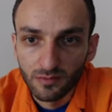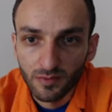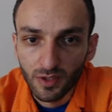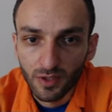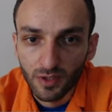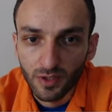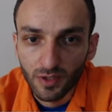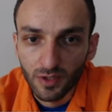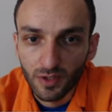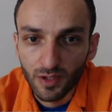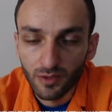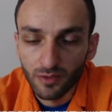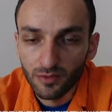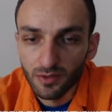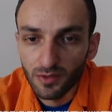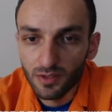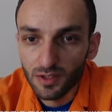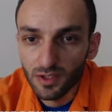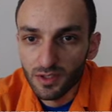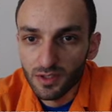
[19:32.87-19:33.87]
he allowed
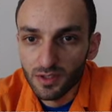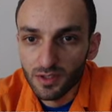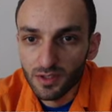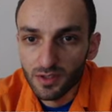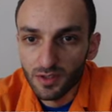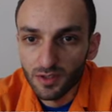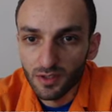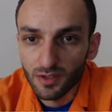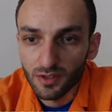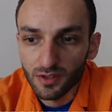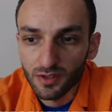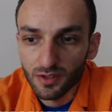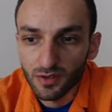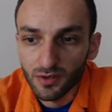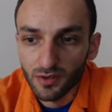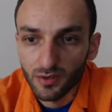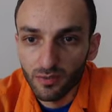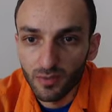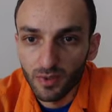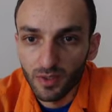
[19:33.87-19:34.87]
this and this
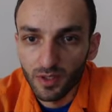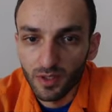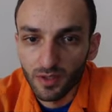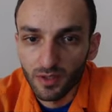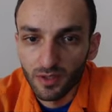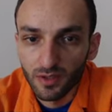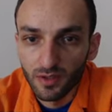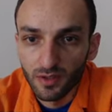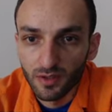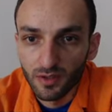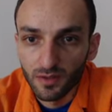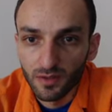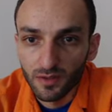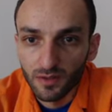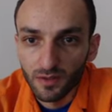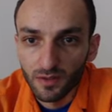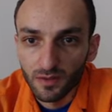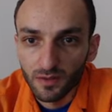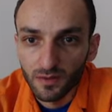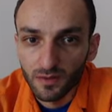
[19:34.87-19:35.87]
should be
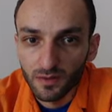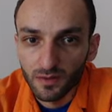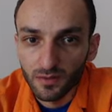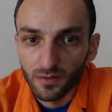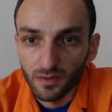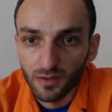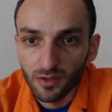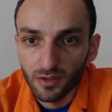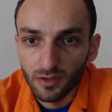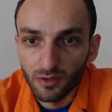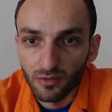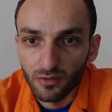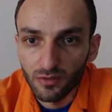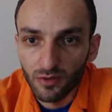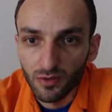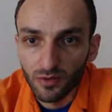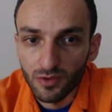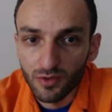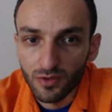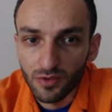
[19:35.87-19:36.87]
very
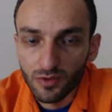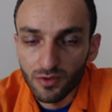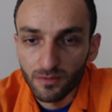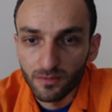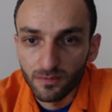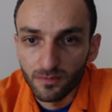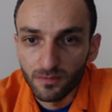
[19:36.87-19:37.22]
drawish